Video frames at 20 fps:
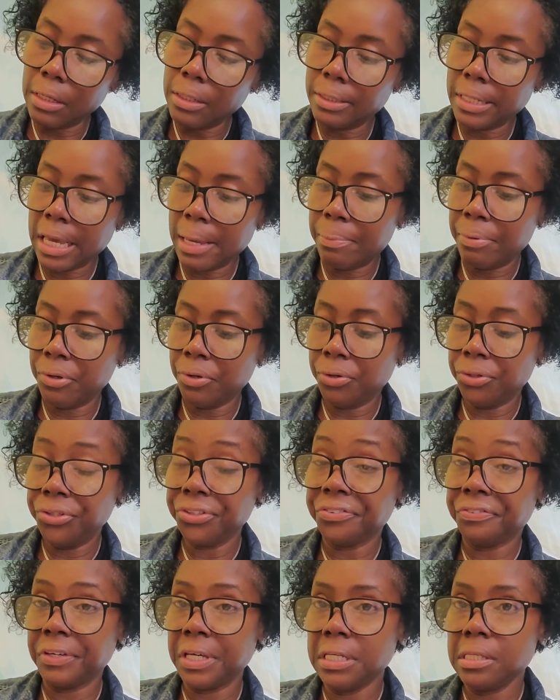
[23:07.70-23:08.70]
dab it on
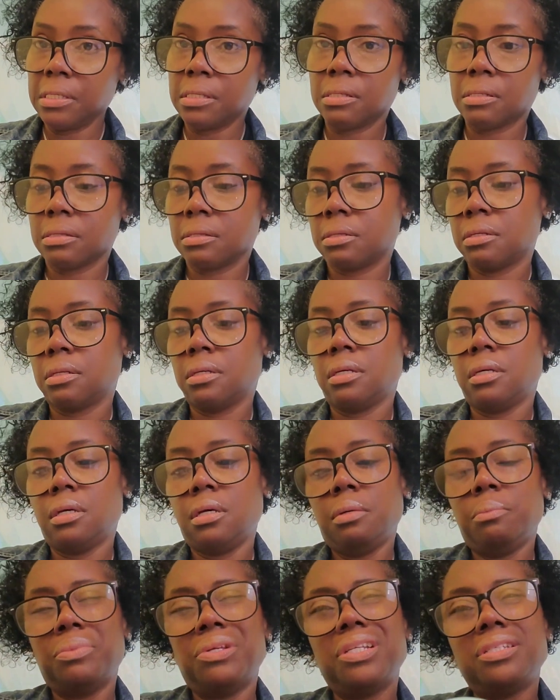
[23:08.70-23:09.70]
your face.
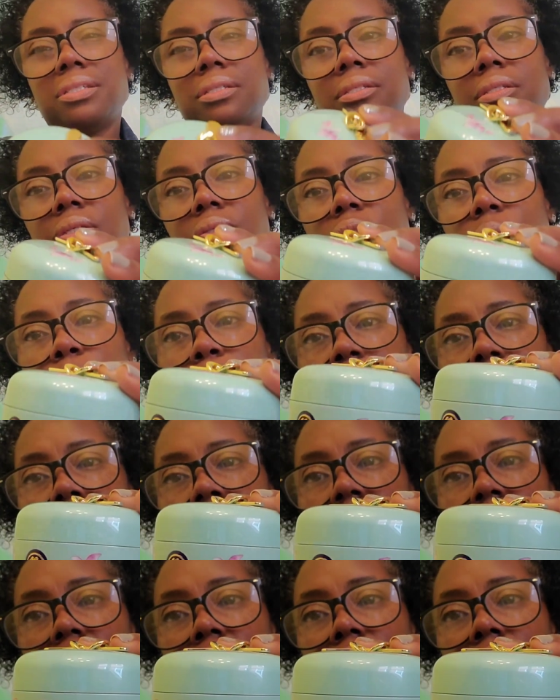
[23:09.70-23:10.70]
But this is such a
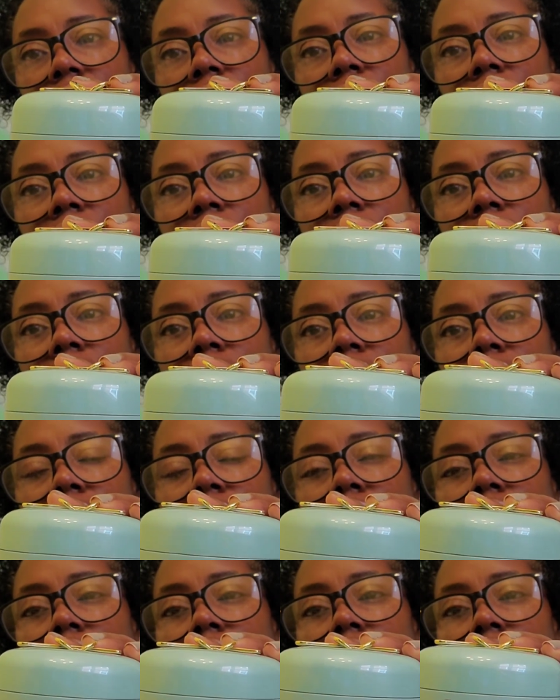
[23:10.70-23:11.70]
pretty
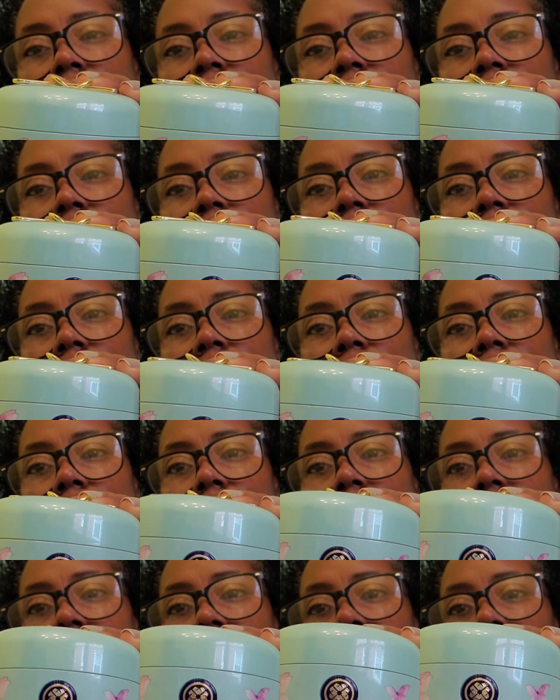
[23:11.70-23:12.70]
container,
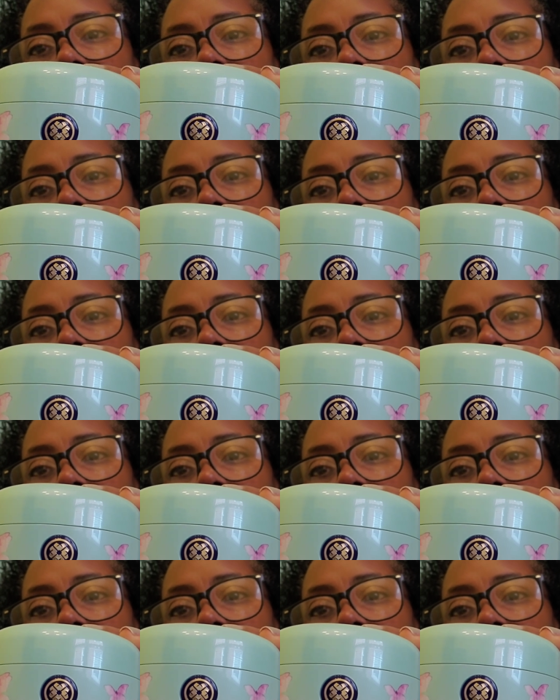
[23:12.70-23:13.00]
Tatcha.